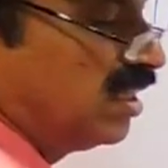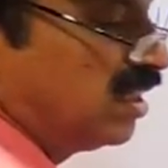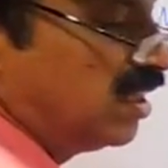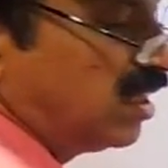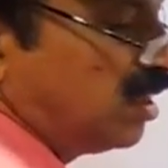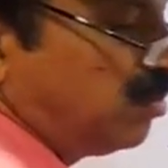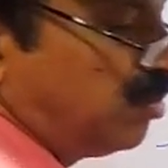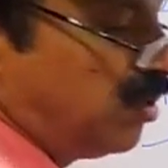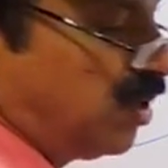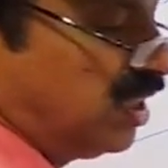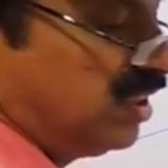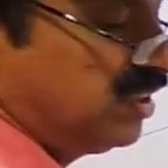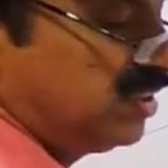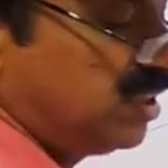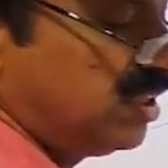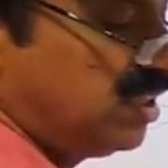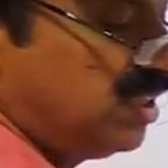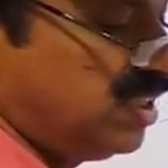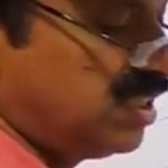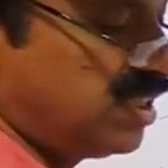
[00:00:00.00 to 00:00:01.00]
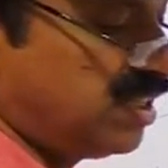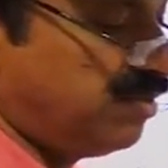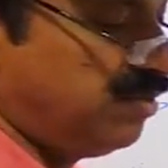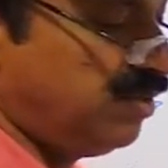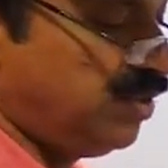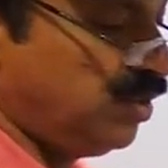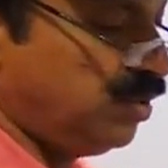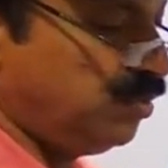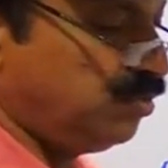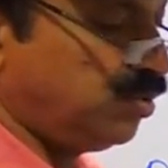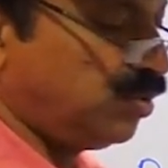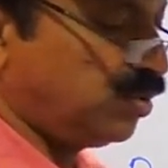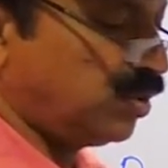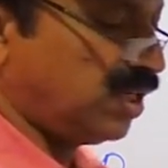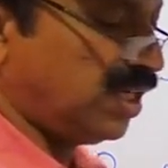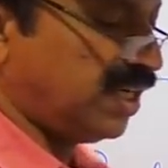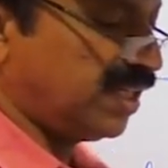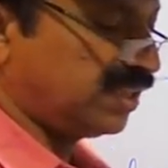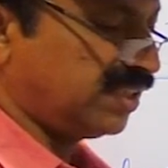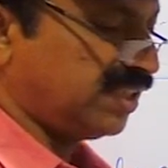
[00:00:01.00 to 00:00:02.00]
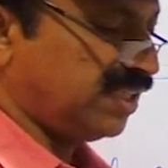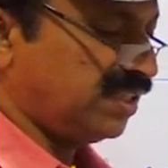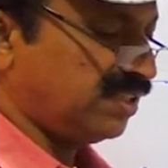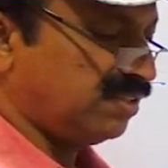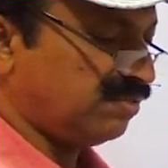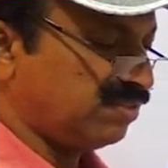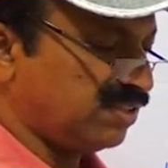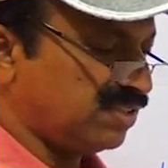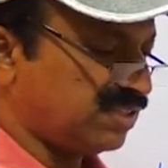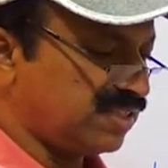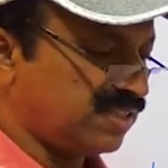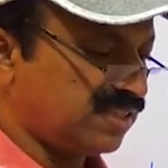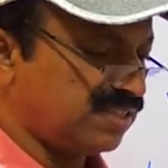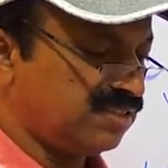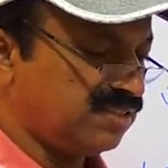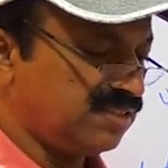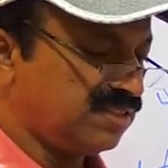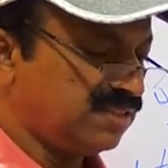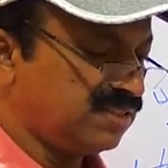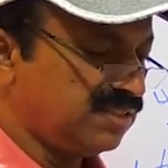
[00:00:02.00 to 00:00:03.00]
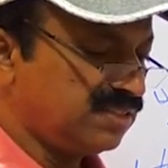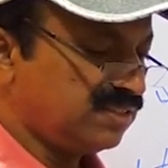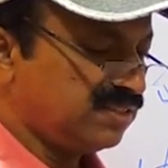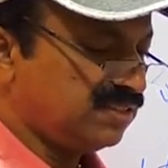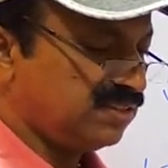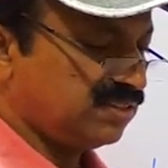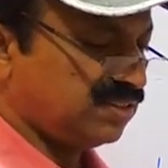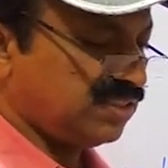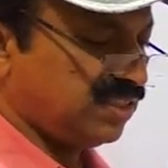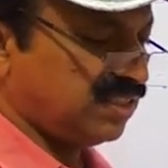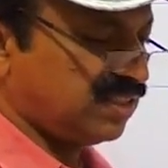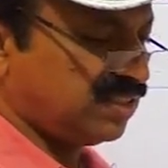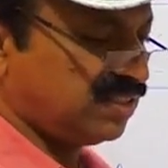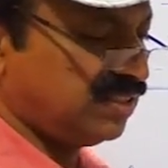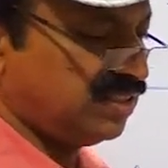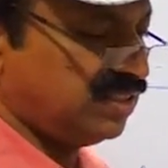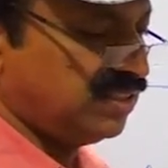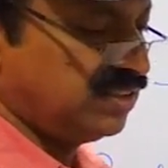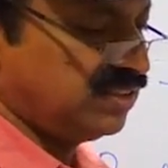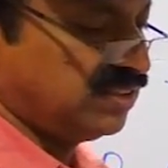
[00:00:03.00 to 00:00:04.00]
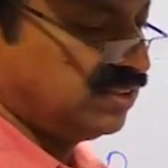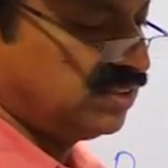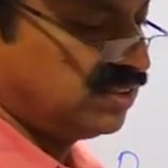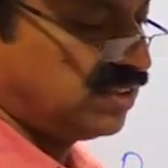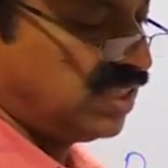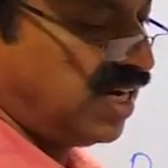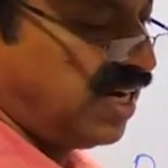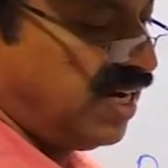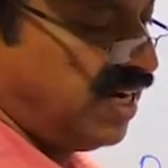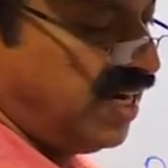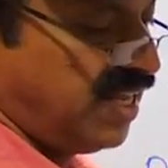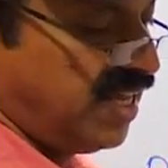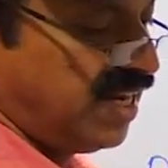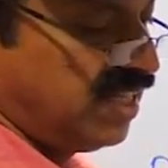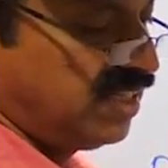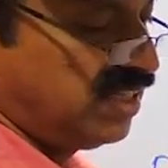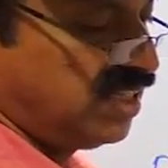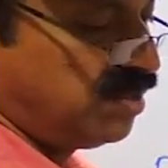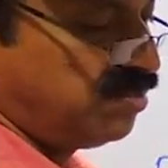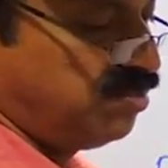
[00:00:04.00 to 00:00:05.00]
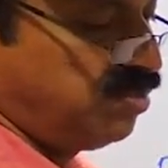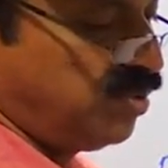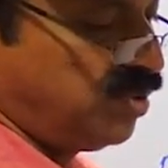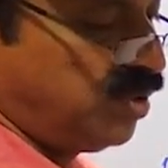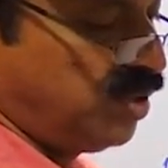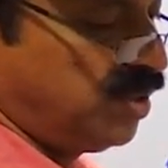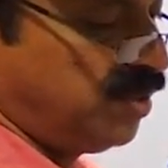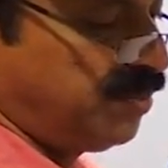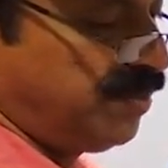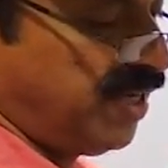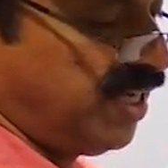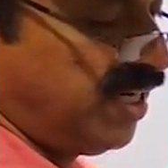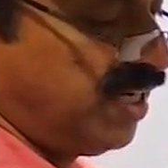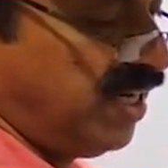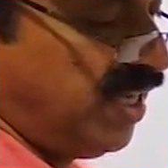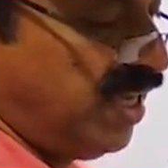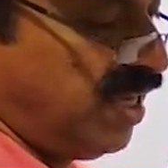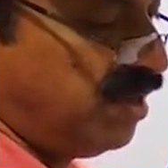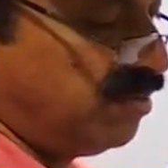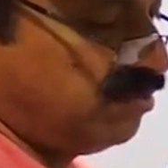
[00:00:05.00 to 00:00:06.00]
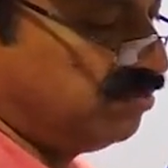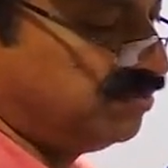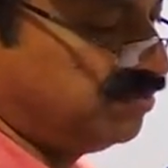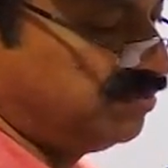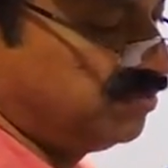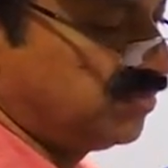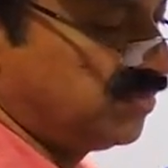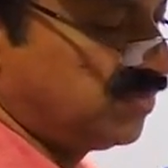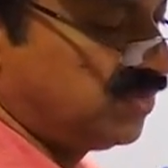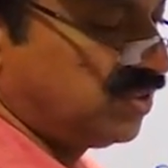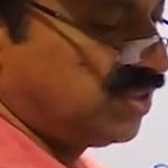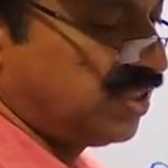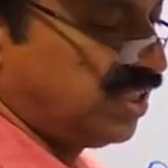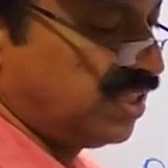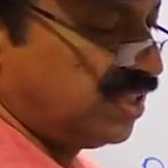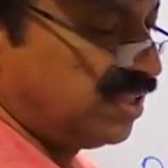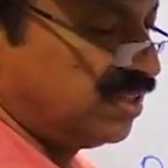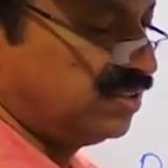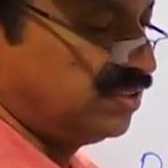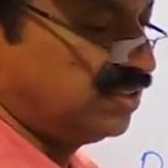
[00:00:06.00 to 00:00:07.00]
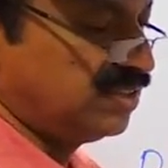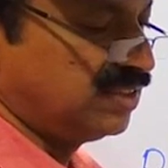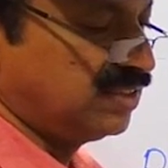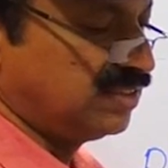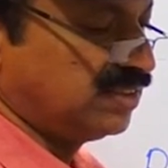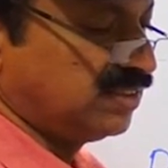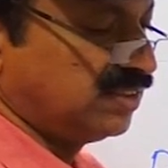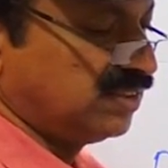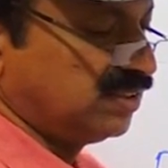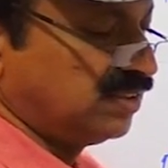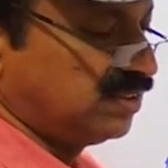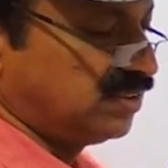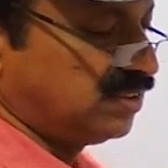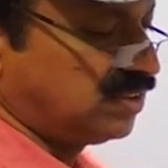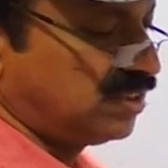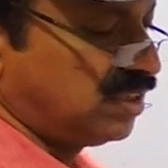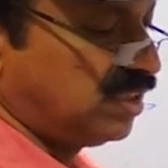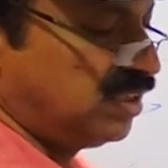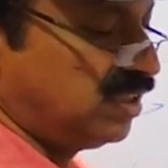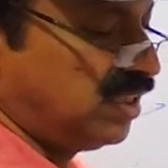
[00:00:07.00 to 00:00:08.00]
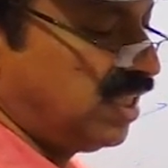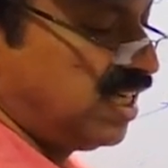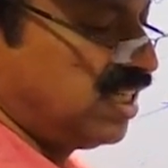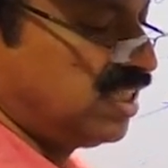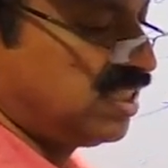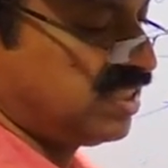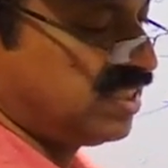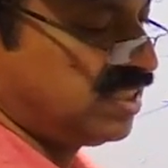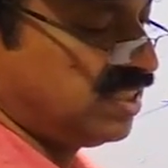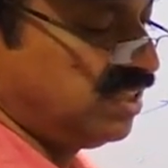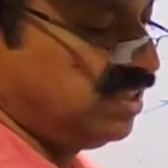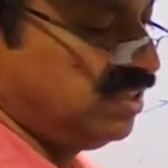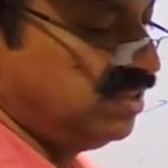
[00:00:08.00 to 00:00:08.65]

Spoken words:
he abolished this revenue board, like that it was said. Okay, so and another board by name. Okay, so this